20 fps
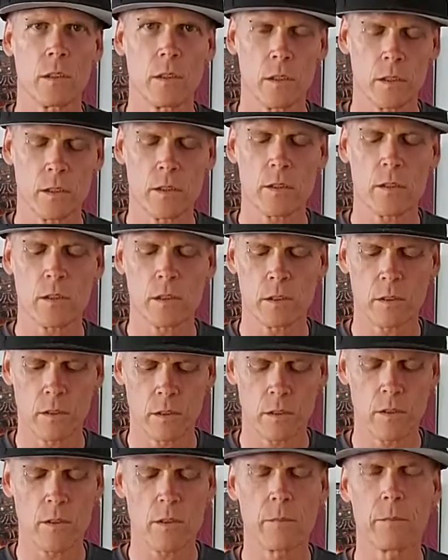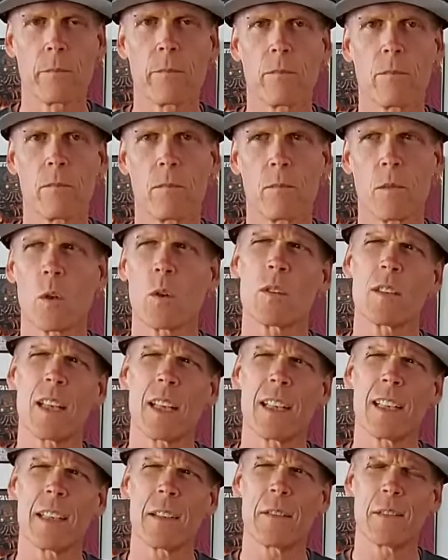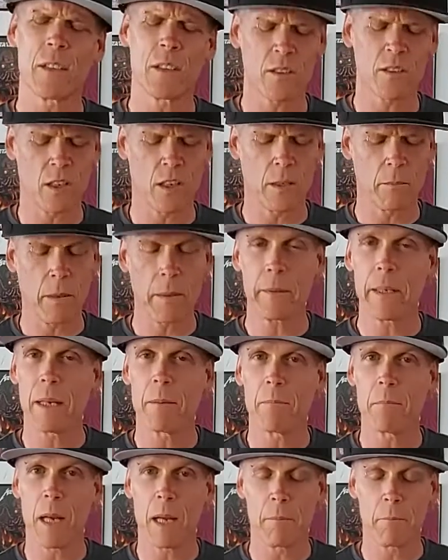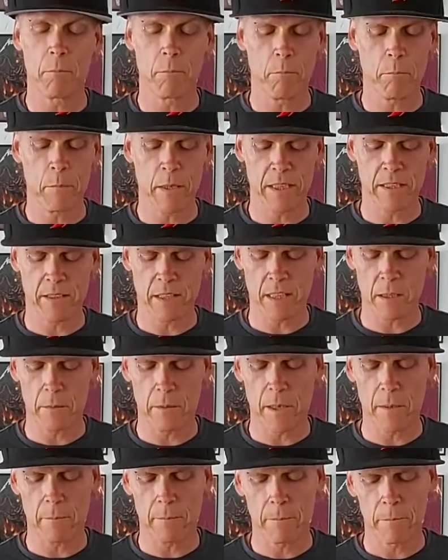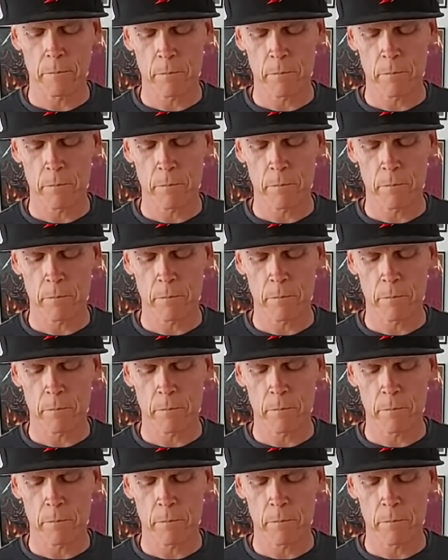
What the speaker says: dun, dun, dun, dun. Or is that a different song? Maybe I'm mixing them up.